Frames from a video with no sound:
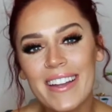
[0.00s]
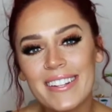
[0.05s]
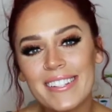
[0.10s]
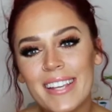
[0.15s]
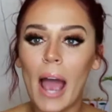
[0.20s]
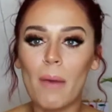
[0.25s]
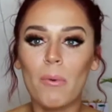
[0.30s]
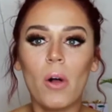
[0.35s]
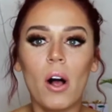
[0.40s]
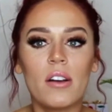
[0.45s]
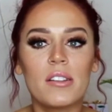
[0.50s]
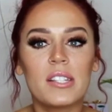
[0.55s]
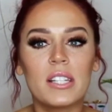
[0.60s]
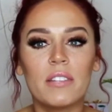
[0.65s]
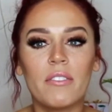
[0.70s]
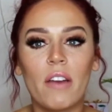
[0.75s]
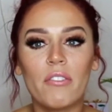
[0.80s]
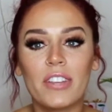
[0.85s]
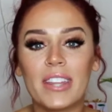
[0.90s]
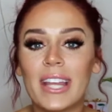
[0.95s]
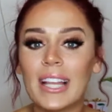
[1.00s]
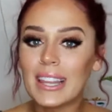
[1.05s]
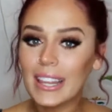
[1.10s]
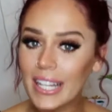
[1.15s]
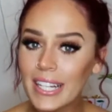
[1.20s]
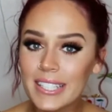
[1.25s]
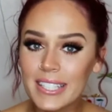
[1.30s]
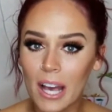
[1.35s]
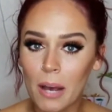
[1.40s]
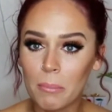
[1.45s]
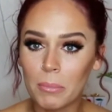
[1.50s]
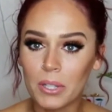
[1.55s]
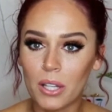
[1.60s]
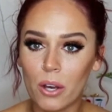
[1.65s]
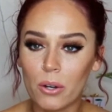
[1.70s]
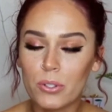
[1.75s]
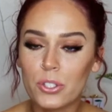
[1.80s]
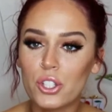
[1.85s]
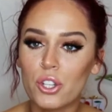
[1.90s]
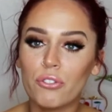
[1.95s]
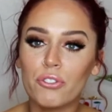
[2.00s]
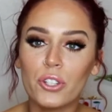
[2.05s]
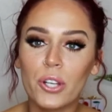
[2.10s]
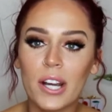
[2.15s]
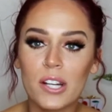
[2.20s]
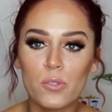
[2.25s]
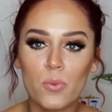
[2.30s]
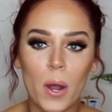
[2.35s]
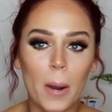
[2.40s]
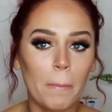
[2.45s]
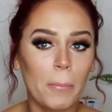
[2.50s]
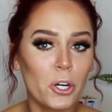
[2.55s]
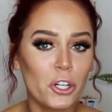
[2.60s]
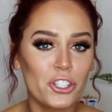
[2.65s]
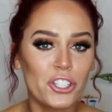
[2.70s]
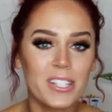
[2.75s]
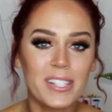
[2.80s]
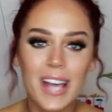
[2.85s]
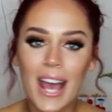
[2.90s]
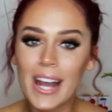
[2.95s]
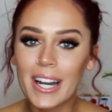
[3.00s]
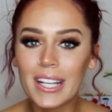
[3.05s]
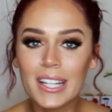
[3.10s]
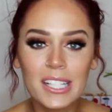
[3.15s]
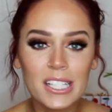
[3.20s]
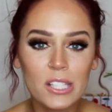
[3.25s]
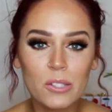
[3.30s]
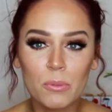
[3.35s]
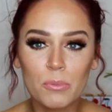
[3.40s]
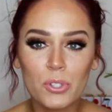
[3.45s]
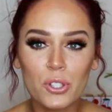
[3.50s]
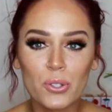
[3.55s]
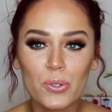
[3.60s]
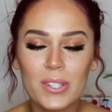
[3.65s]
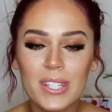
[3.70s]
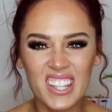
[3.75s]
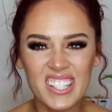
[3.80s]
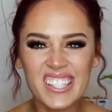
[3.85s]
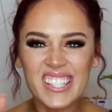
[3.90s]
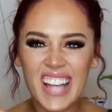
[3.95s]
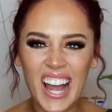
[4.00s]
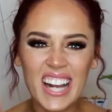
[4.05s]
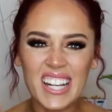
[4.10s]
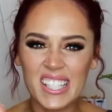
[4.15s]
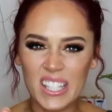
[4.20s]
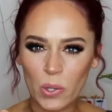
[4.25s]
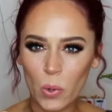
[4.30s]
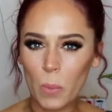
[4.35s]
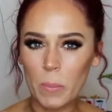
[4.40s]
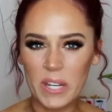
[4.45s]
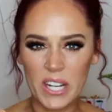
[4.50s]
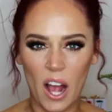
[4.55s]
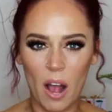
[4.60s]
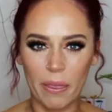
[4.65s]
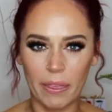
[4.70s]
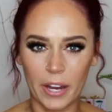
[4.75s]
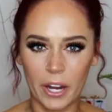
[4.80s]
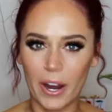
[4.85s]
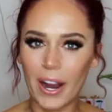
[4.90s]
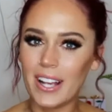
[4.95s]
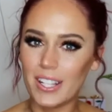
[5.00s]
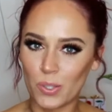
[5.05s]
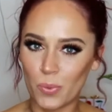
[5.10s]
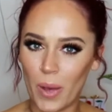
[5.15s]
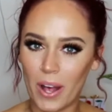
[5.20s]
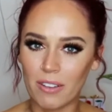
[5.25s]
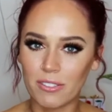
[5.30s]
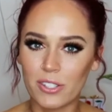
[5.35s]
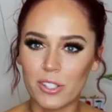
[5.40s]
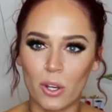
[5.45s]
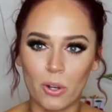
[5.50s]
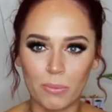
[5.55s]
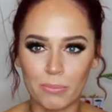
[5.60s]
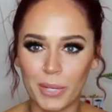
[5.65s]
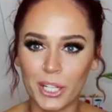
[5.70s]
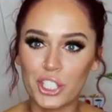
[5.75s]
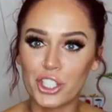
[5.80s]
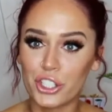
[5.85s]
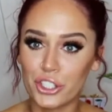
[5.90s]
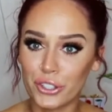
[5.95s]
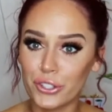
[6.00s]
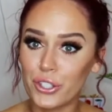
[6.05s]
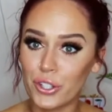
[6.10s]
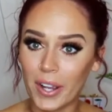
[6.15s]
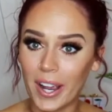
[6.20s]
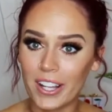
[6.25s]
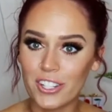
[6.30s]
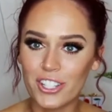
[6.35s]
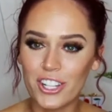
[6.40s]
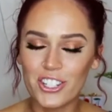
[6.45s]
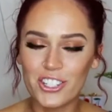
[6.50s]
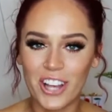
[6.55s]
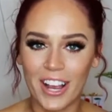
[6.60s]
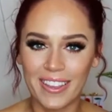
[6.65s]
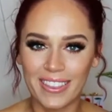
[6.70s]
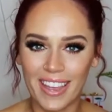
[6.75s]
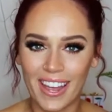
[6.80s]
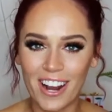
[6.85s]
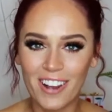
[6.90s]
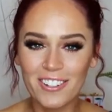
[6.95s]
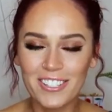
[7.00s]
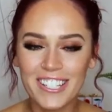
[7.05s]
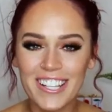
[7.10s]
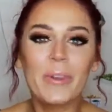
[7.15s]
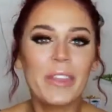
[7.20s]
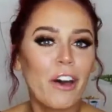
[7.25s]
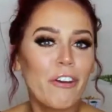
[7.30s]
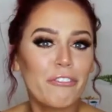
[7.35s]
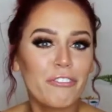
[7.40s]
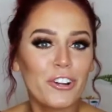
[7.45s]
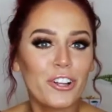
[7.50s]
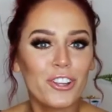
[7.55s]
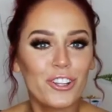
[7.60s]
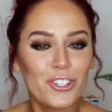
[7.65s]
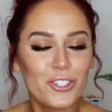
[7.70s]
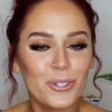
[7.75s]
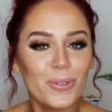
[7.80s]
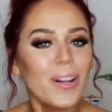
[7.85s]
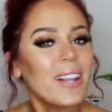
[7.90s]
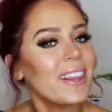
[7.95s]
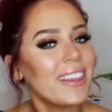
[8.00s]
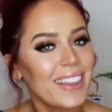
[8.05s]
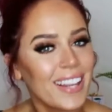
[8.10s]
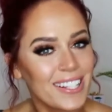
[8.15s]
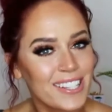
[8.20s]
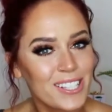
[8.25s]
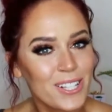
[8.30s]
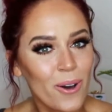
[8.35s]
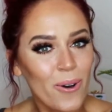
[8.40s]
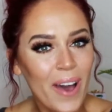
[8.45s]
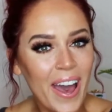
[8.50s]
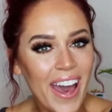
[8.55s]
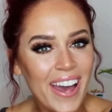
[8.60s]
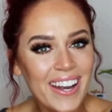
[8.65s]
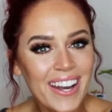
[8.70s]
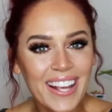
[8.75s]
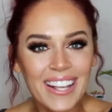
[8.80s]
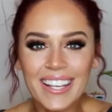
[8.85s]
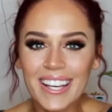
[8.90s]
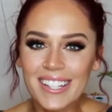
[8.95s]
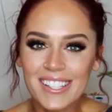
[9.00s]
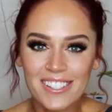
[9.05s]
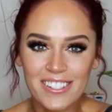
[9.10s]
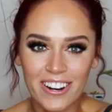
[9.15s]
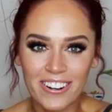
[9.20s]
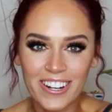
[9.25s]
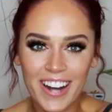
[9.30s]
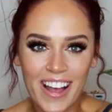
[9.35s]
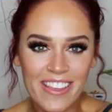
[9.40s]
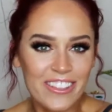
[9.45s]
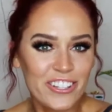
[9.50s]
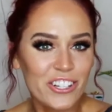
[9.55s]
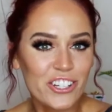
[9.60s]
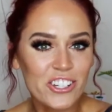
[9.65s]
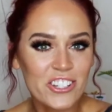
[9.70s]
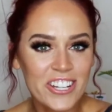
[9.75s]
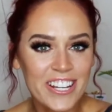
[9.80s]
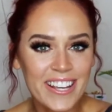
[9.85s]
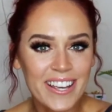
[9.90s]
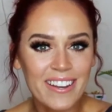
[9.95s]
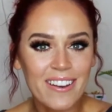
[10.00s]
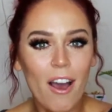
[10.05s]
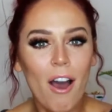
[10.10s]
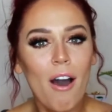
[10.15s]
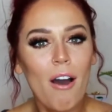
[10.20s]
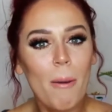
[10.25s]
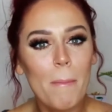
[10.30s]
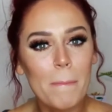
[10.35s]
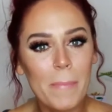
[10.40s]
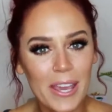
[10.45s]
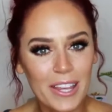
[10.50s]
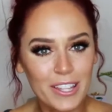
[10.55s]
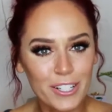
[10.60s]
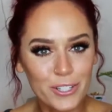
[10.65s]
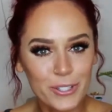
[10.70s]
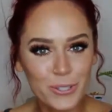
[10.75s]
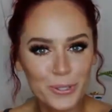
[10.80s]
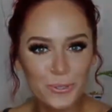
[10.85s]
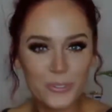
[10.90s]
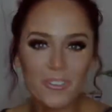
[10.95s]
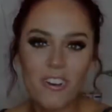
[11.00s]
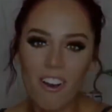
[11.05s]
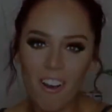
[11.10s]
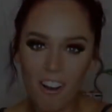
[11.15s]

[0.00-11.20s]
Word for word: end. I will also leave everything linked down below so if you guys want to purchase any of these swimsuits, the sizing will be down there as well. So make sure you guys check that out. Without further ado, let's go ahead and get started on the Shein bathing suit